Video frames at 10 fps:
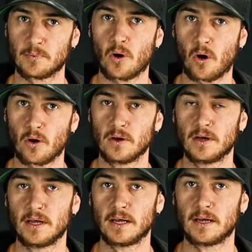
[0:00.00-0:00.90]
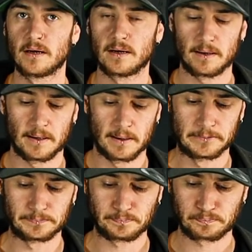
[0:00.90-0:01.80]
pot.
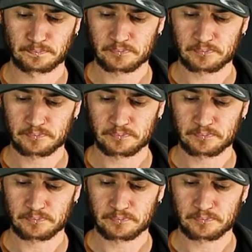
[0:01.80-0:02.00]
And